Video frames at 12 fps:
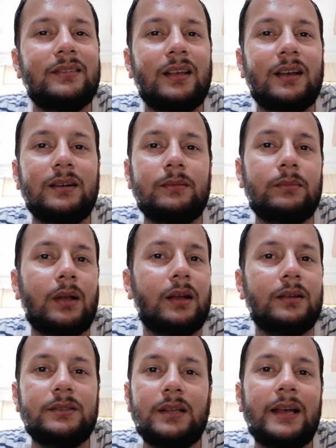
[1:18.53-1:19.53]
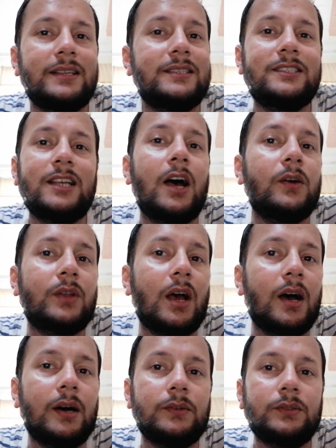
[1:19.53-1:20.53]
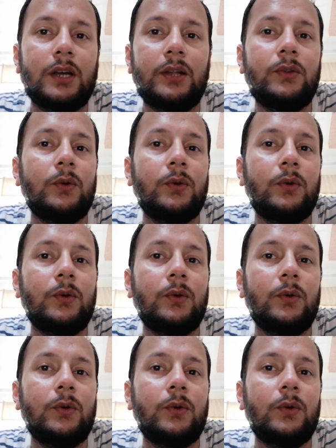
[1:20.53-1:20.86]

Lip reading: sought out